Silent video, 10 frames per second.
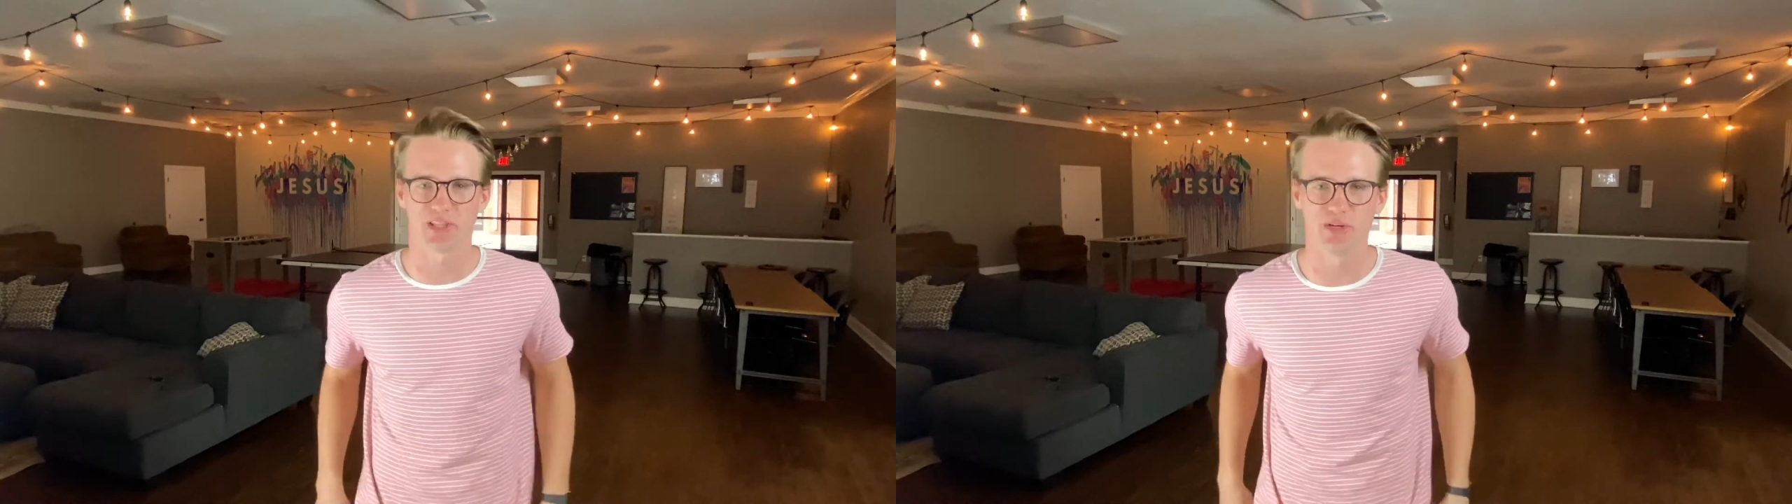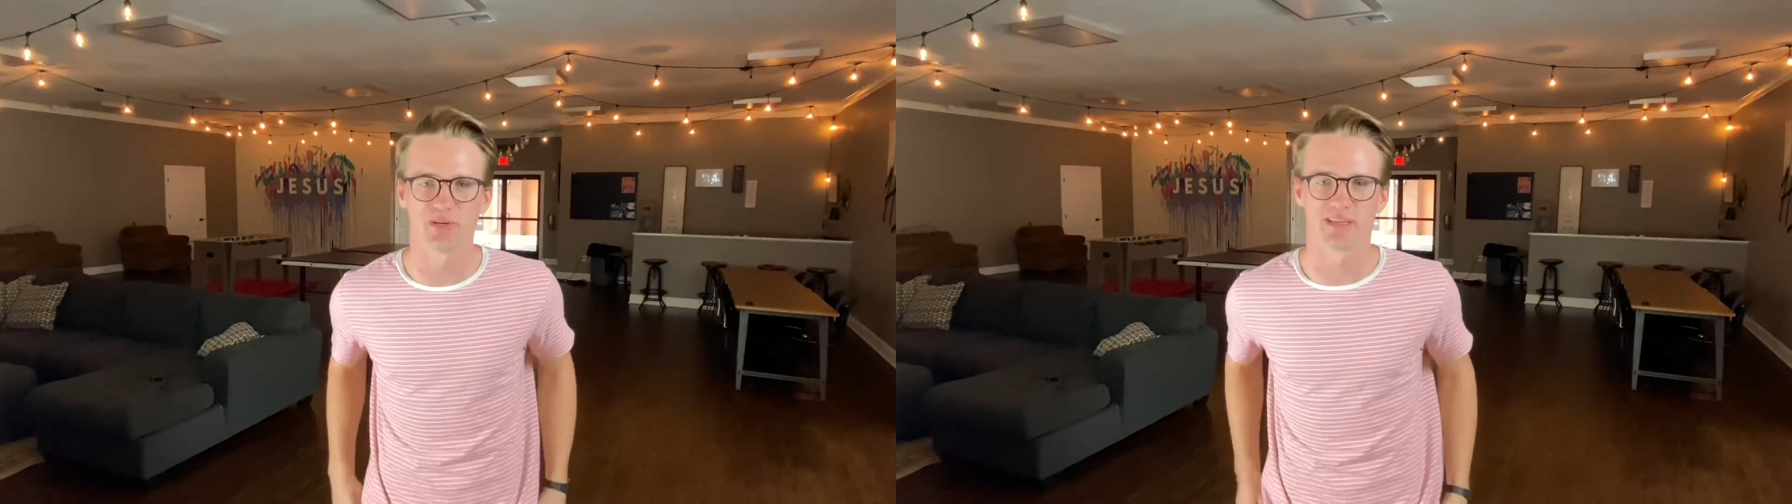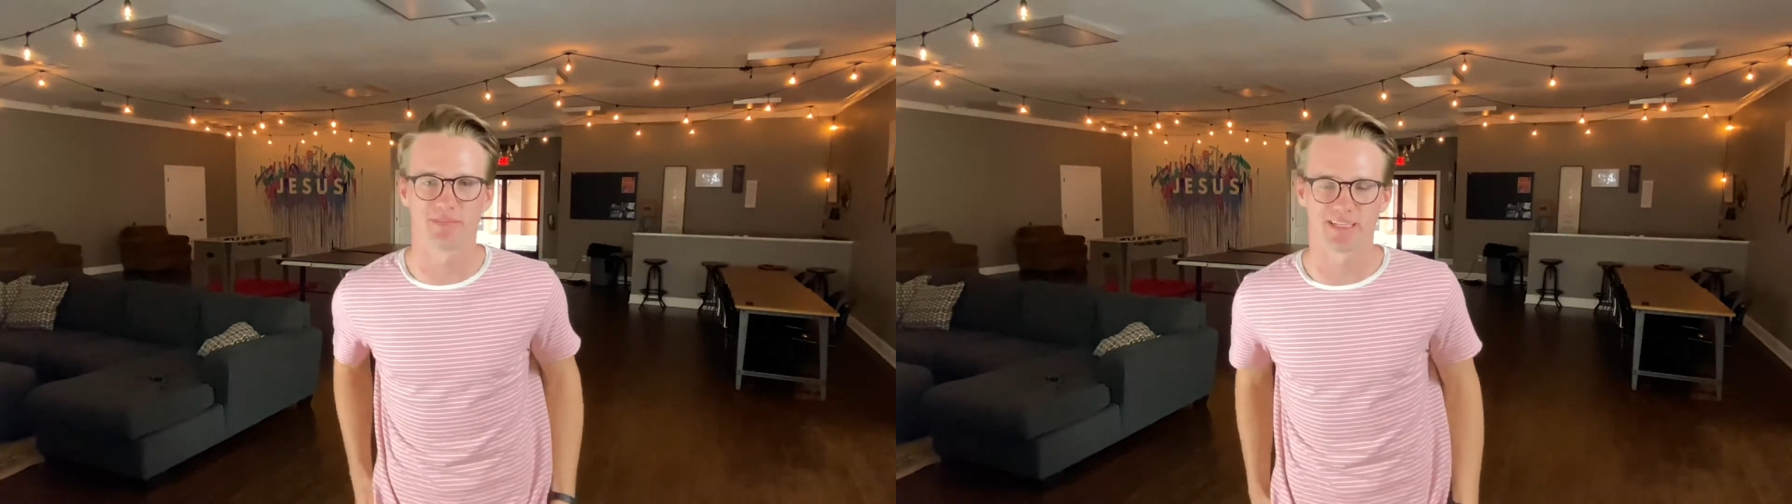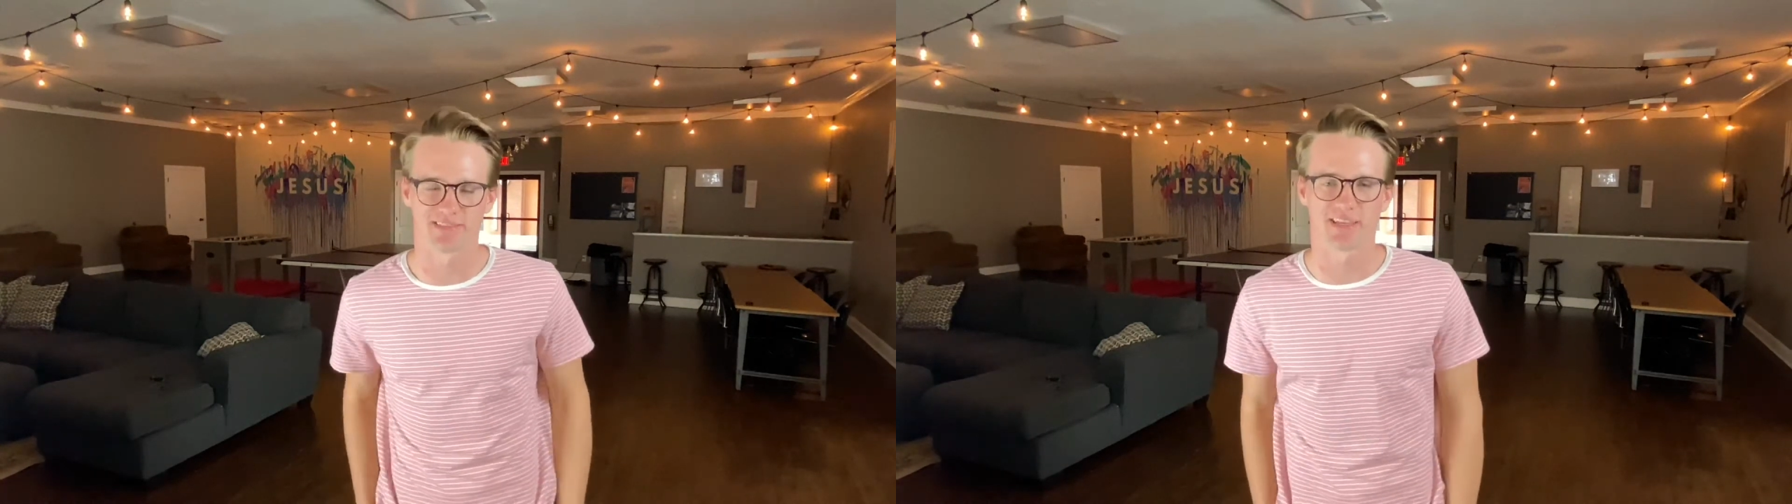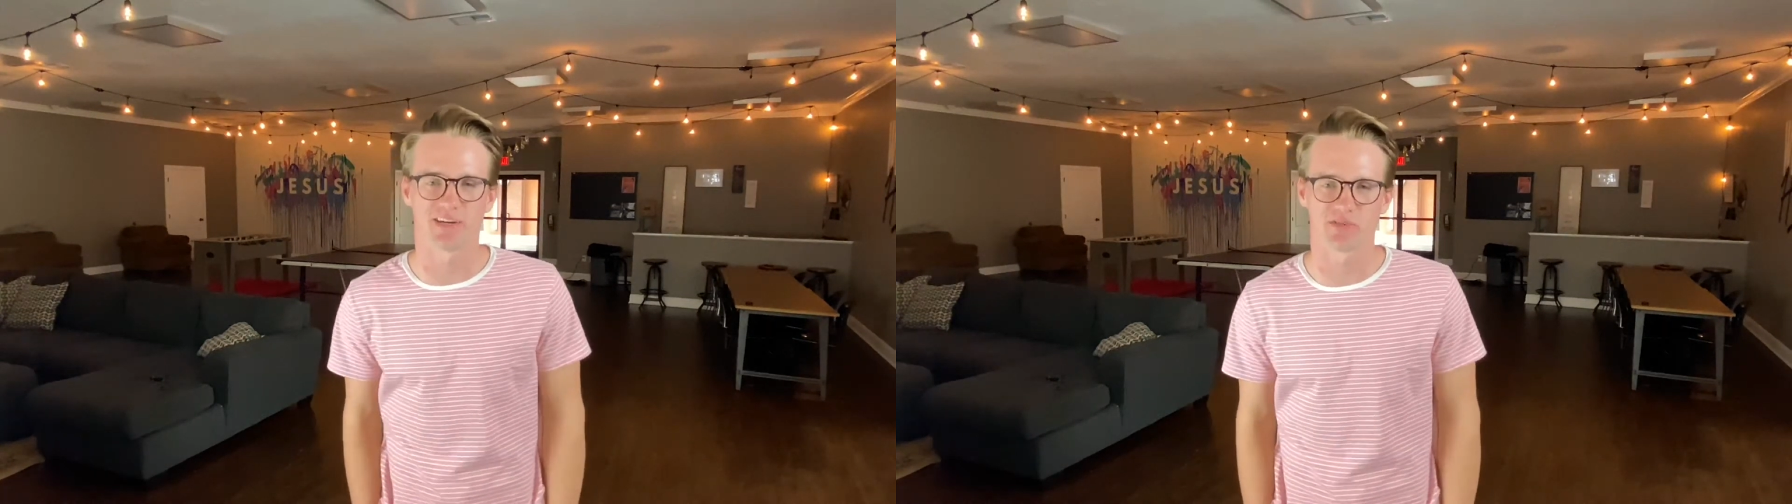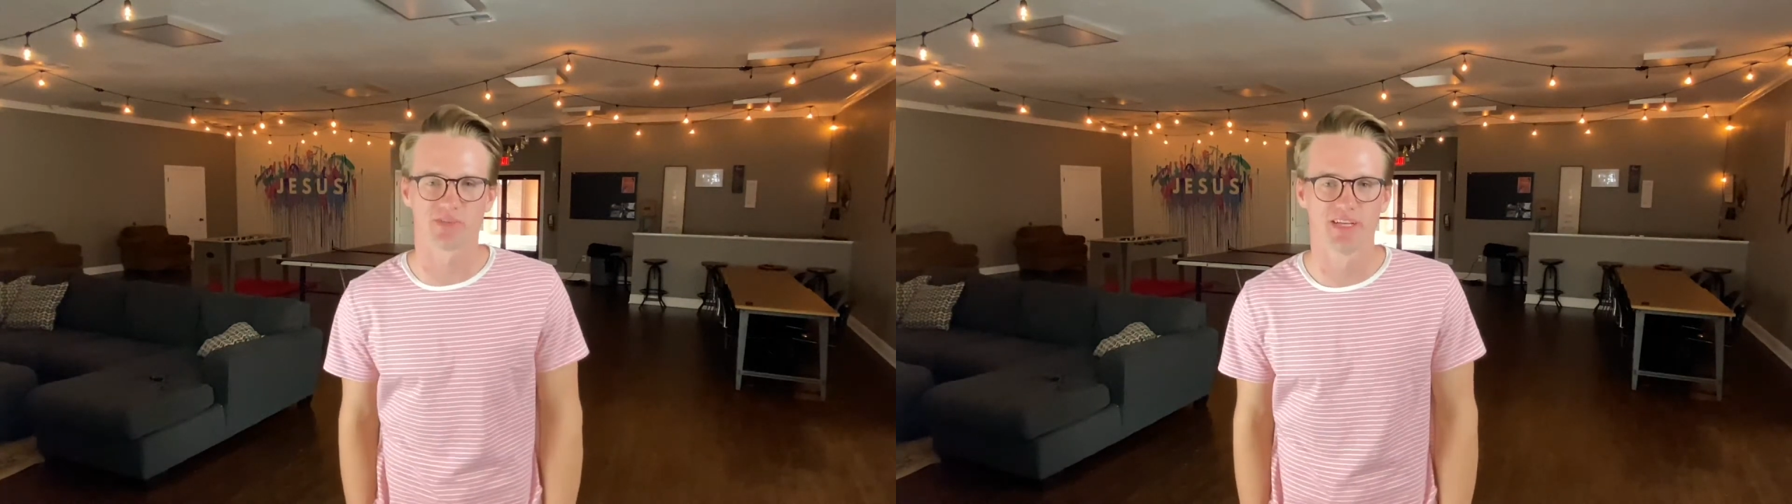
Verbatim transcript: Luke, and myself